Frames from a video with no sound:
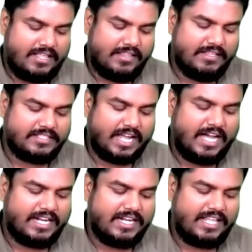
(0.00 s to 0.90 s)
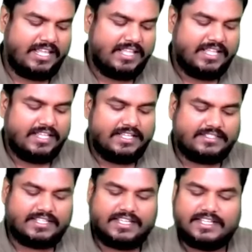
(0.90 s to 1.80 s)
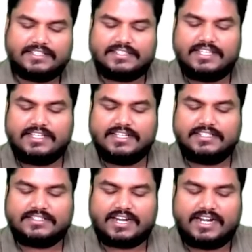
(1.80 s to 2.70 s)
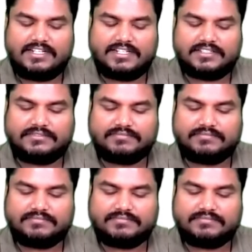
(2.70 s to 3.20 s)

this RNA is single-stranded.